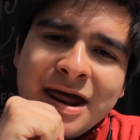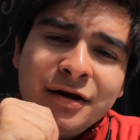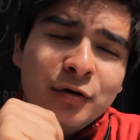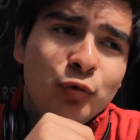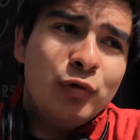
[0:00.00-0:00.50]

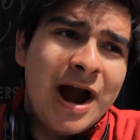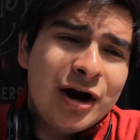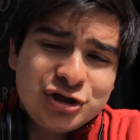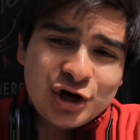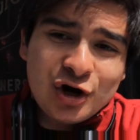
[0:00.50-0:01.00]
And it's a
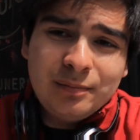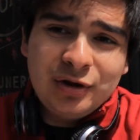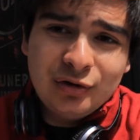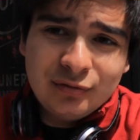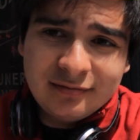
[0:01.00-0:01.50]
rare
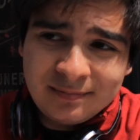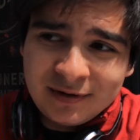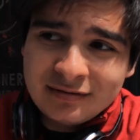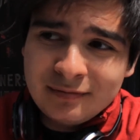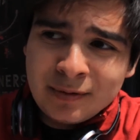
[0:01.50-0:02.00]
term used
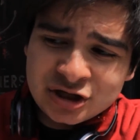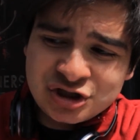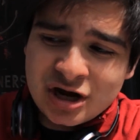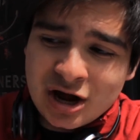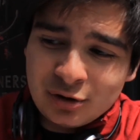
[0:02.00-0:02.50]
because
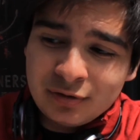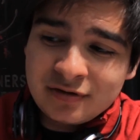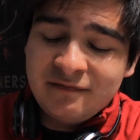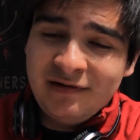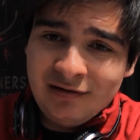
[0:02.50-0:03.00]
appassionato
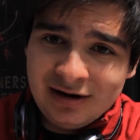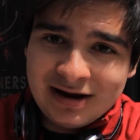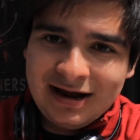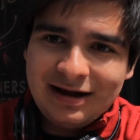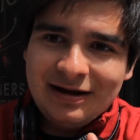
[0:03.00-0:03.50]
is a very
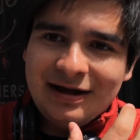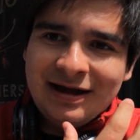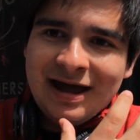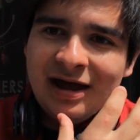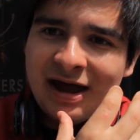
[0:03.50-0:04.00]
like
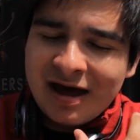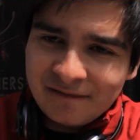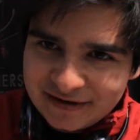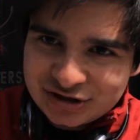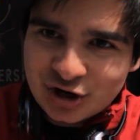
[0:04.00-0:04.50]

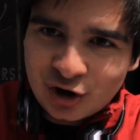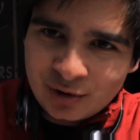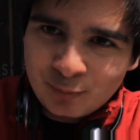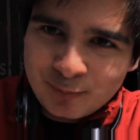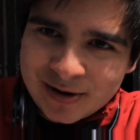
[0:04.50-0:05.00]
heavy
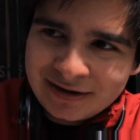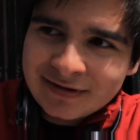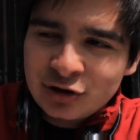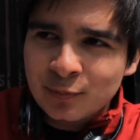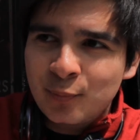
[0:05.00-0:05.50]
term,
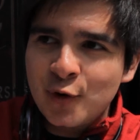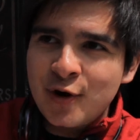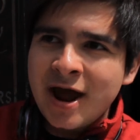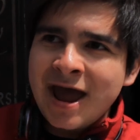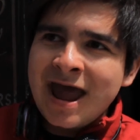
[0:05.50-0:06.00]
meaning that you
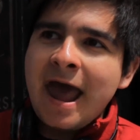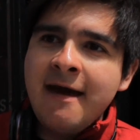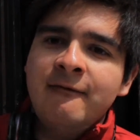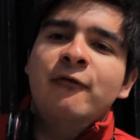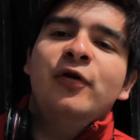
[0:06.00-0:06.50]
put
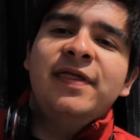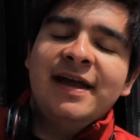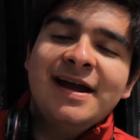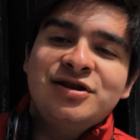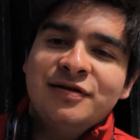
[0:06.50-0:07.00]

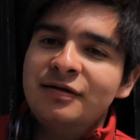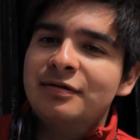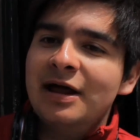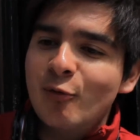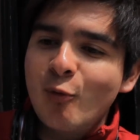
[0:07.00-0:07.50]
everything into
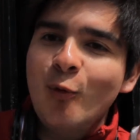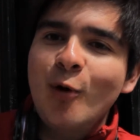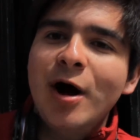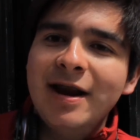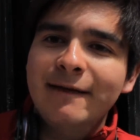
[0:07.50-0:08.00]
this like
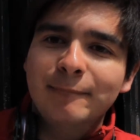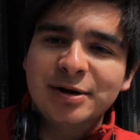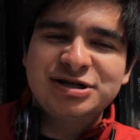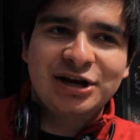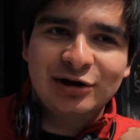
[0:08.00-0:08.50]
one
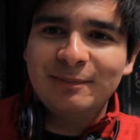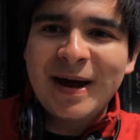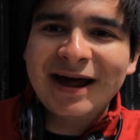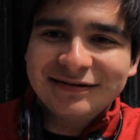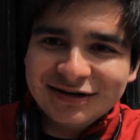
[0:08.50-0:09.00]
particular
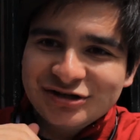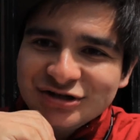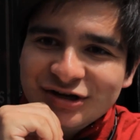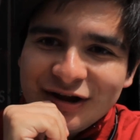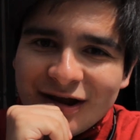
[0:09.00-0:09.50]
passage.